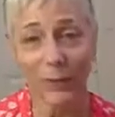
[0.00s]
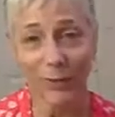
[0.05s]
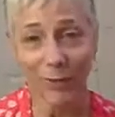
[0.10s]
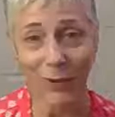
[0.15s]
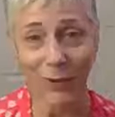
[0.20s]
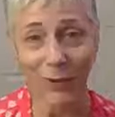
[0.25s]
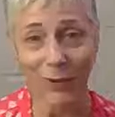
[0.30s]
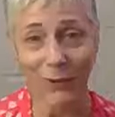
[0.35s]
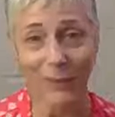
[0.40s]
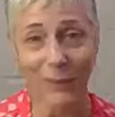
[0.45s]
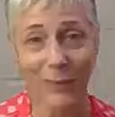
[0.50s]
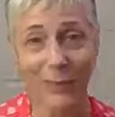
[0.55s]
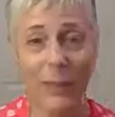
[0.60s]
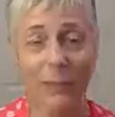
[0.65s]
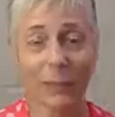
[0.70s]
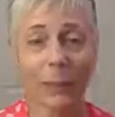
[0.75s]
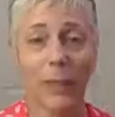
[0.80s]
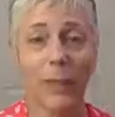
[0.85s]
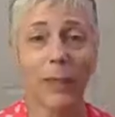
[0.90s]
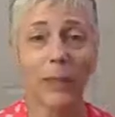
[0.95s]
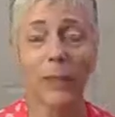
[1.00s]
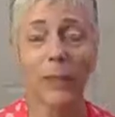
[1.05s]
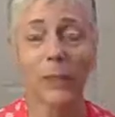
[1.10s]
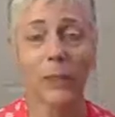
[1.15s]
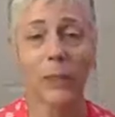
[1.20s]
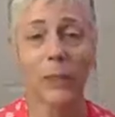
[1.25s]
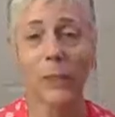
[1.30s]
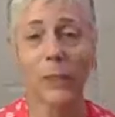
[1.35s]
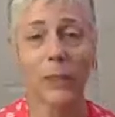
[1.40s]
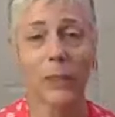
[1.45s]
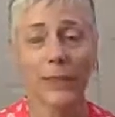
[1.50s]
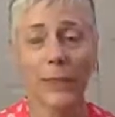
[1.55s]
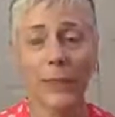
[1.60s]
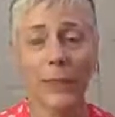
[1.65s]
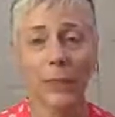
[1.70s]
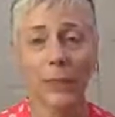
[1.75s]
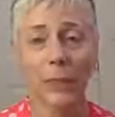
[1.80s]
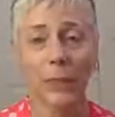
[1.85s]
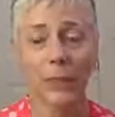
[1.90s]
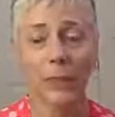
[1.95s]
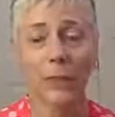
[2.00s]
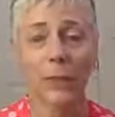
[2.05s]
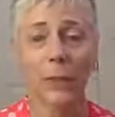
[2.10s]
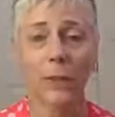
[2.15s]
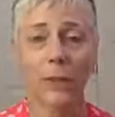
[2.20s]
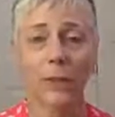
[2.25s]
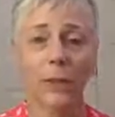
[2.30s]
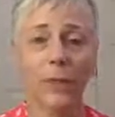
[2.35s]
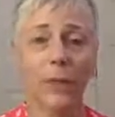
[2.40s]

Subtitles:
to fall asleep, but it's just taking too long.